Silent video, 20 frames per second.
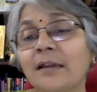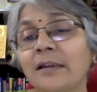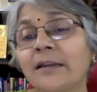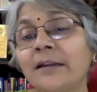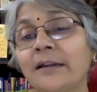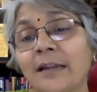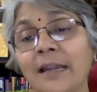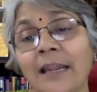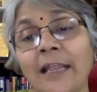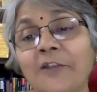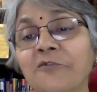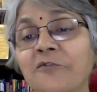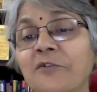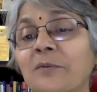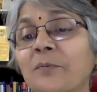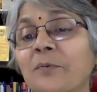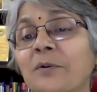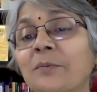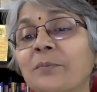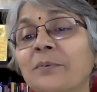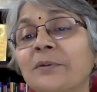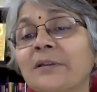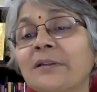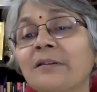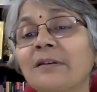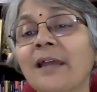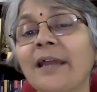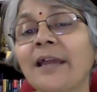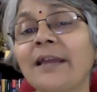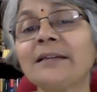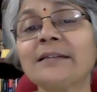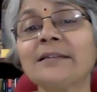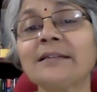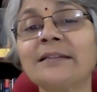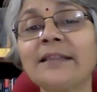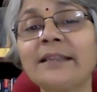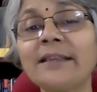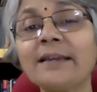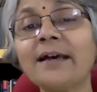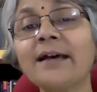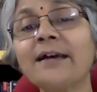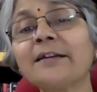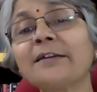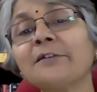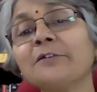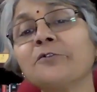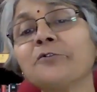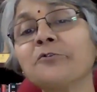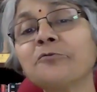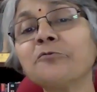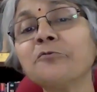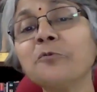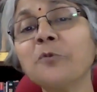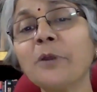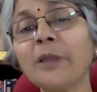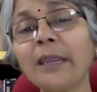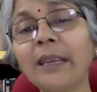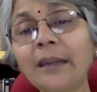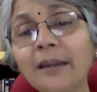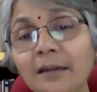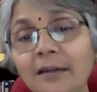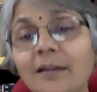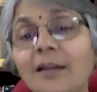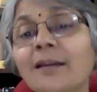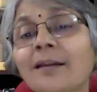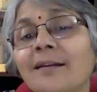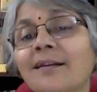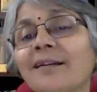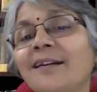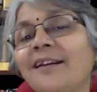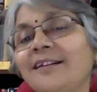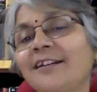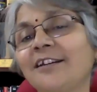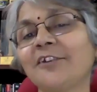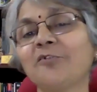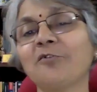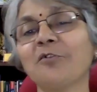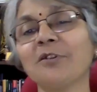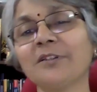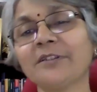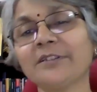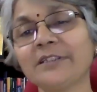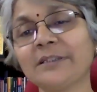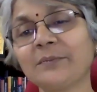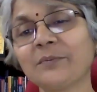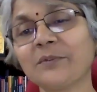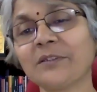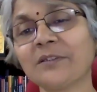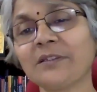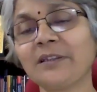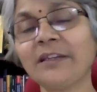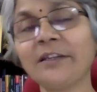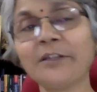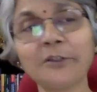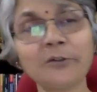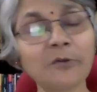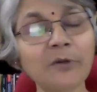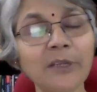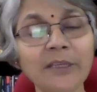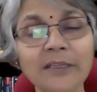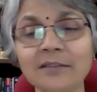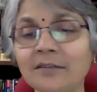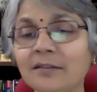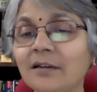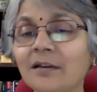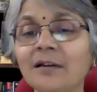intellectual property rights, they are two interrelated concepts in today's